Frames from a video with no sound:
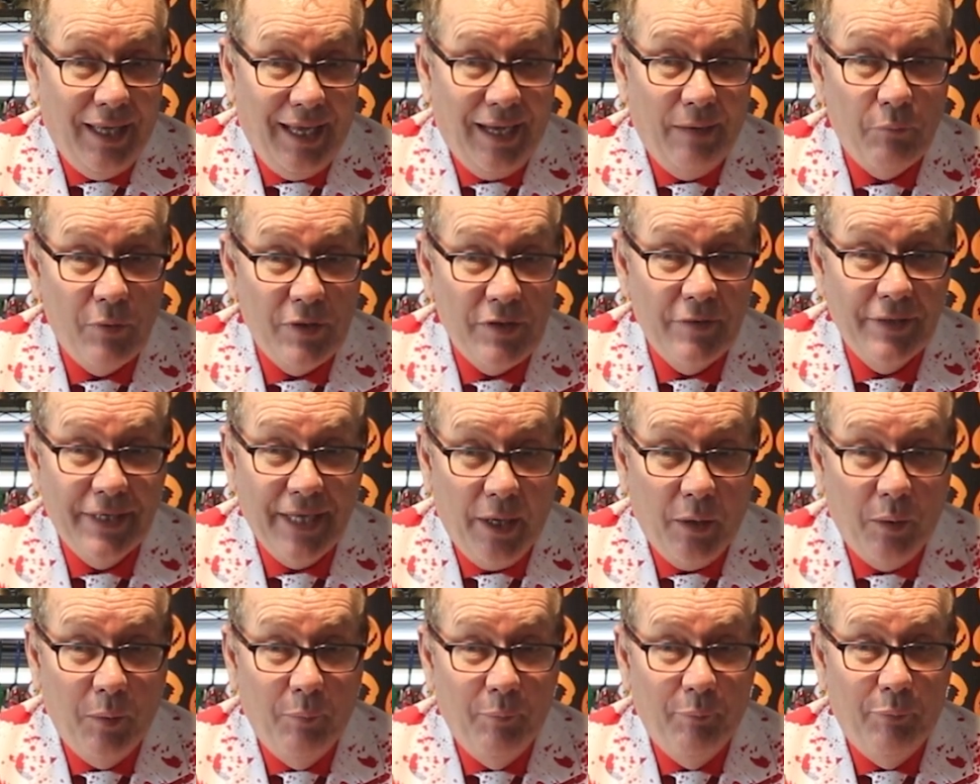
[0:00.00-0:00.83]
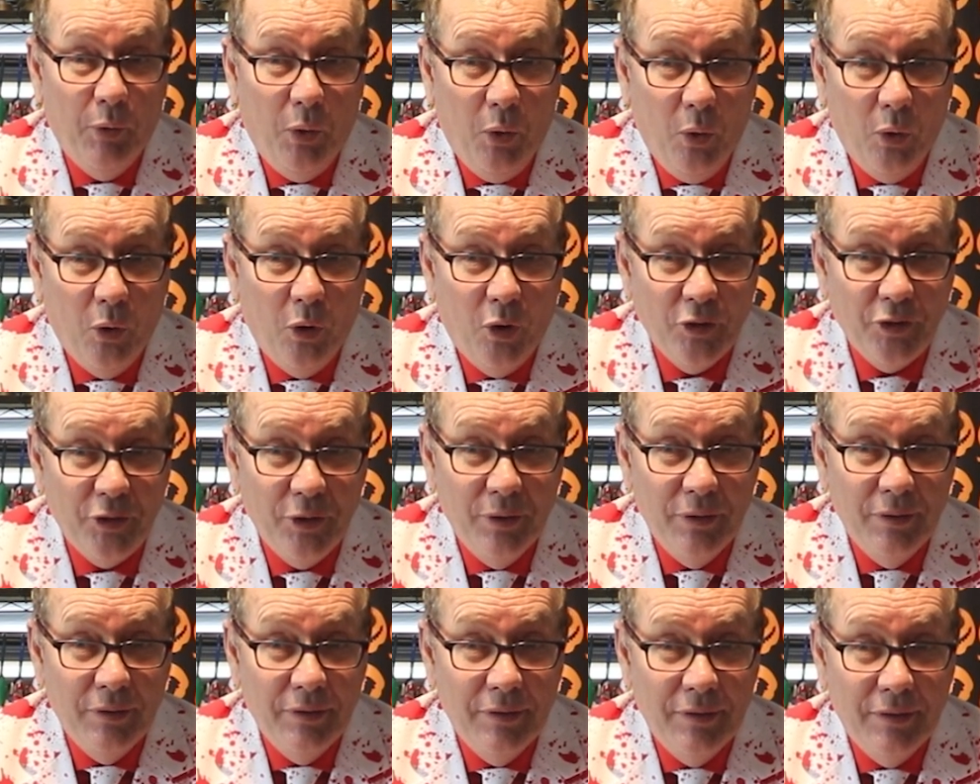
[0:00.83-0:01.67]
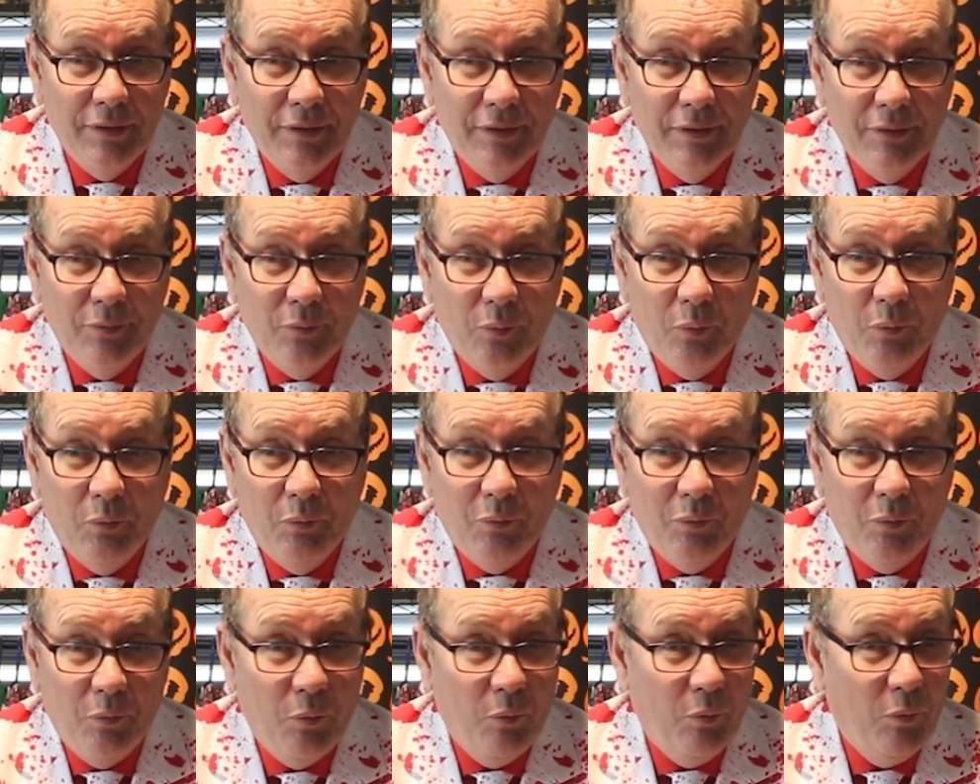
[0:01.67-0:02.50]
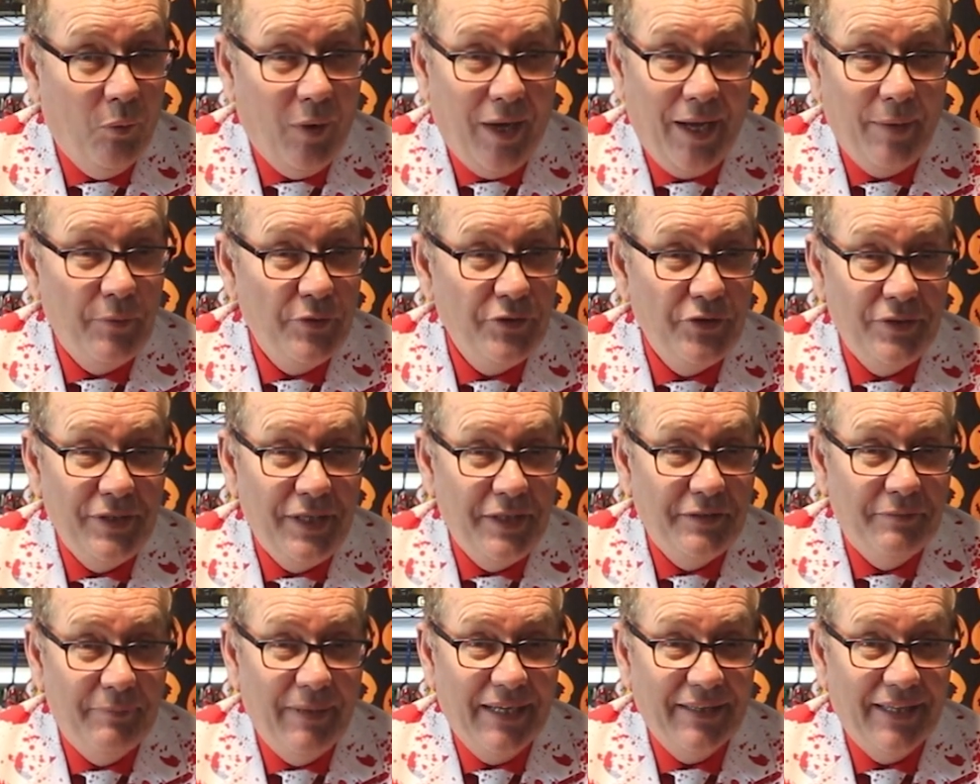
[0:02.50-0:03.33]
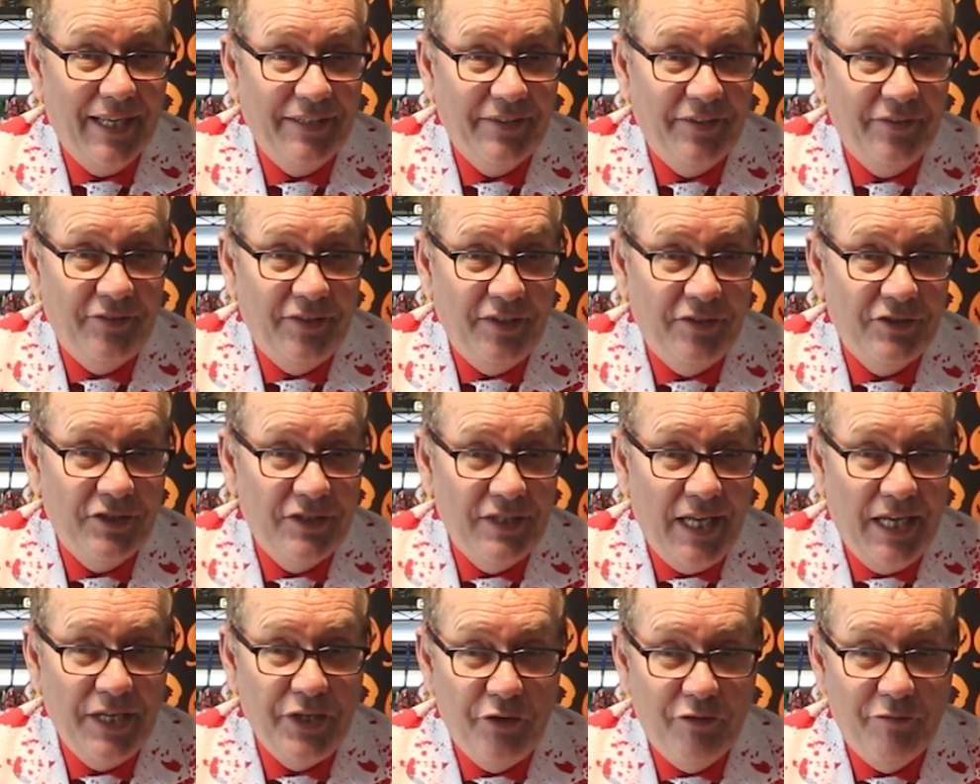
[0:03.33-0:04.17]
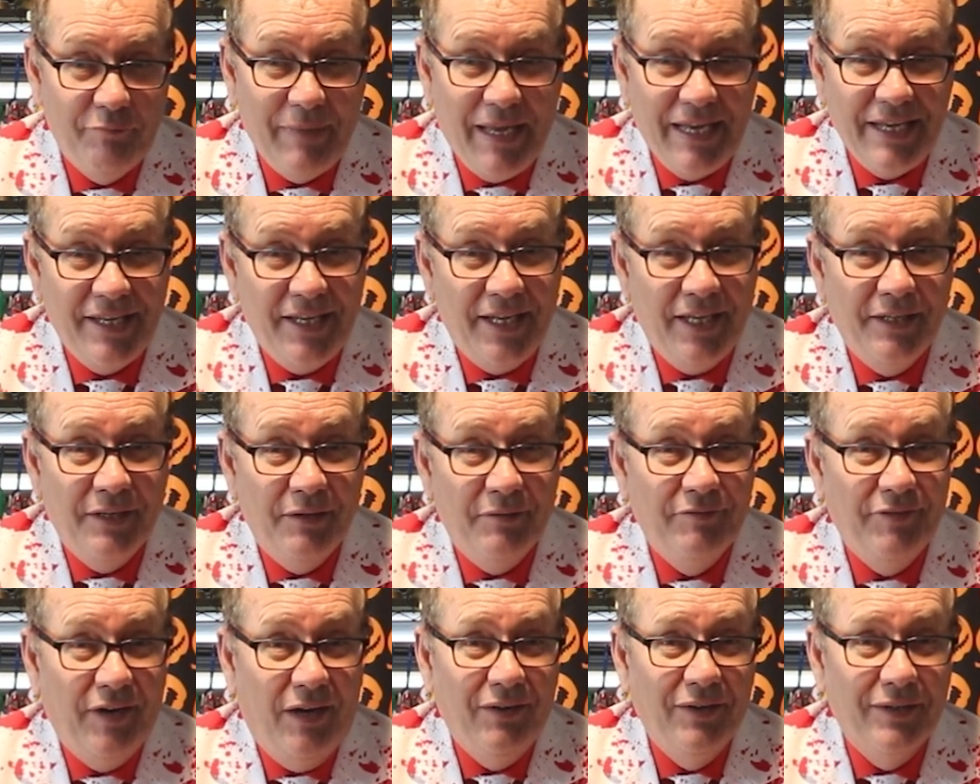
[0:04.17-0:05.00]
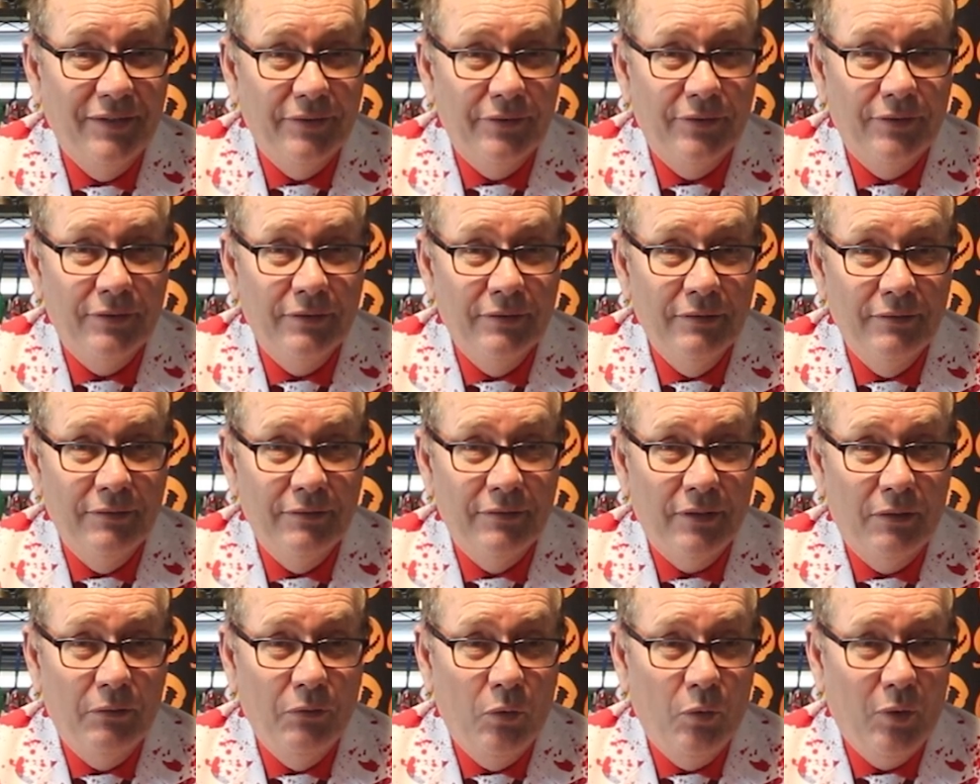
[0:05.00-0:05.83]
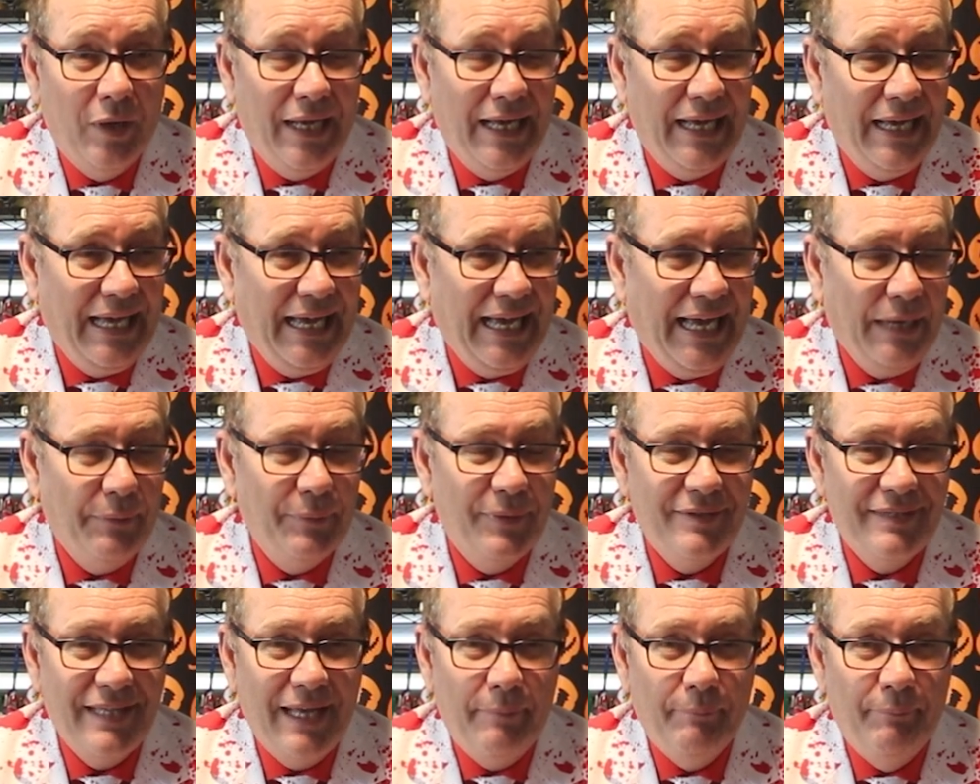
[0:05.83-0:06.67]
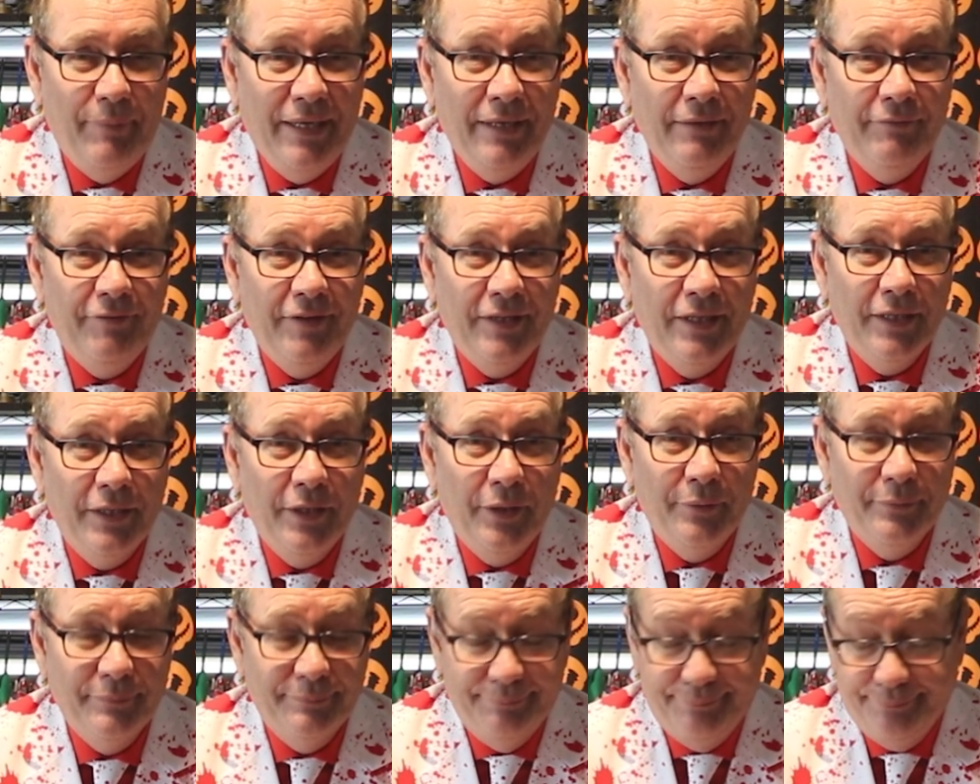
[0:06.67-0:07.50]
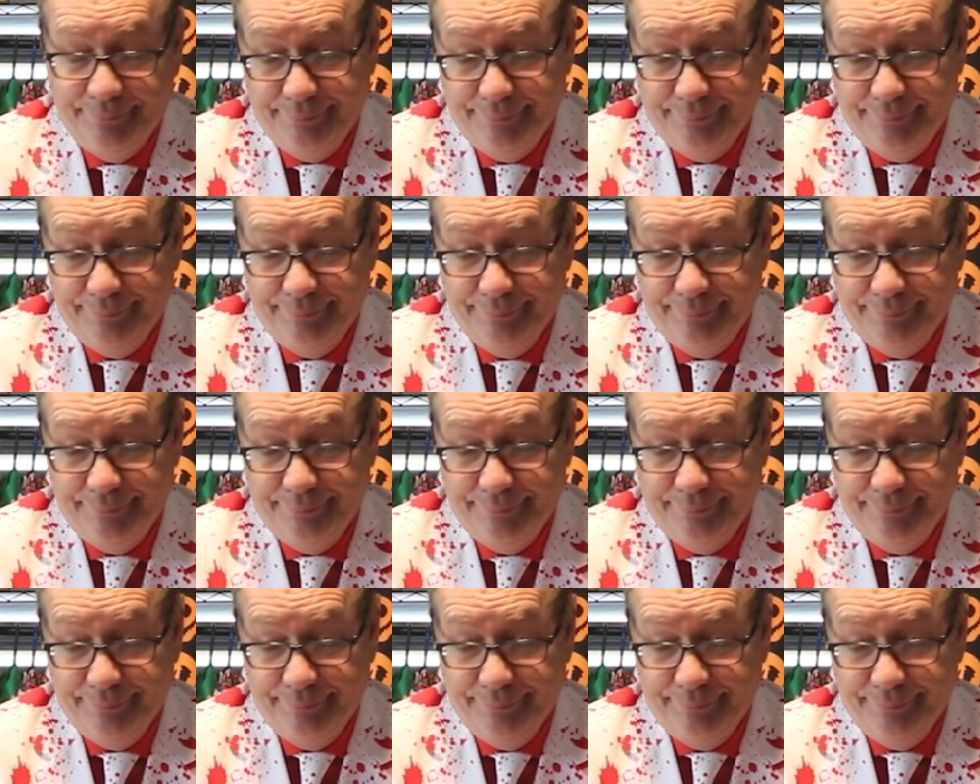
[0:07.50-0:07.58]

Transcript: And when you get on board, why would you need to make that decision then? You've made it in advance. So how is that benefiting you?